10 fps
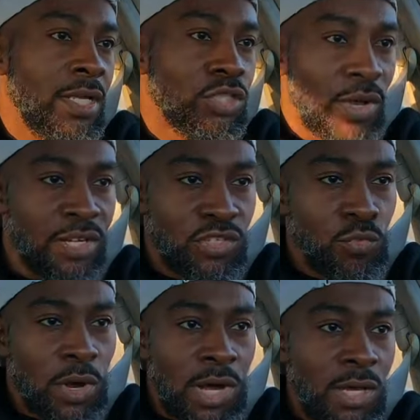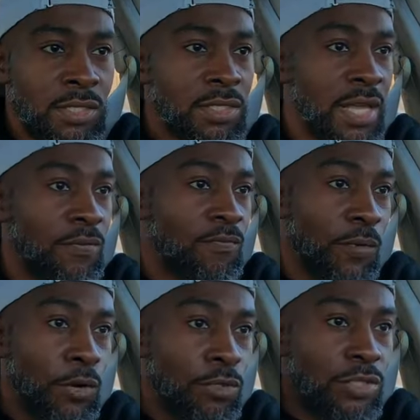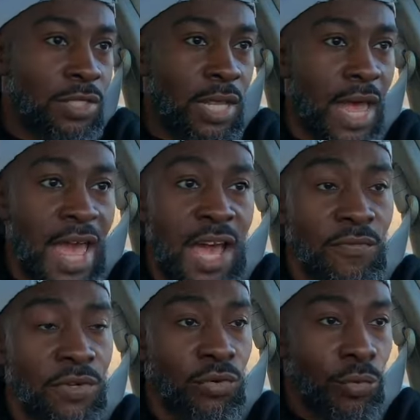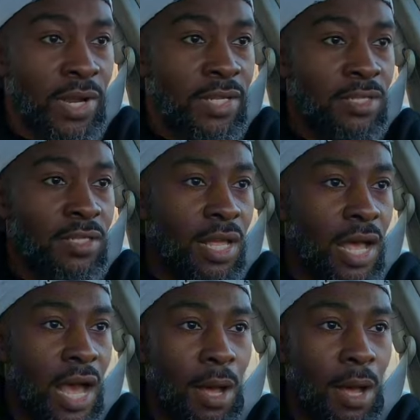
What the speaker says: strategy wise that first half of the race,